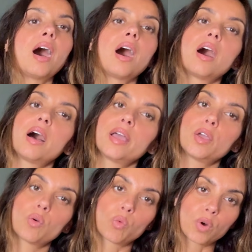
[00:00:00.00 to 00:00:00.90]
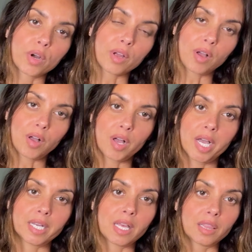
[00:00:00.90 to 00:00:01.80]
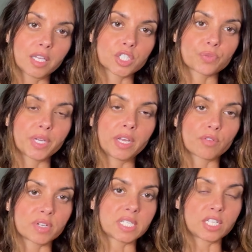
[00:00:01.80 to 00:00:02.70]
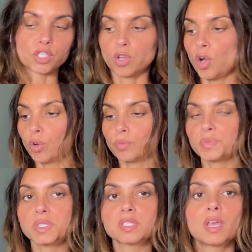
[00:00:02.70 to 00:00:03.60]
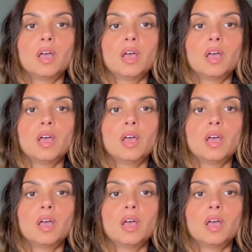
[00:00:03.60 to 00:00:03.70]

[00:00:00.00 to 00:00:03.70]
I work on luxury residential homes,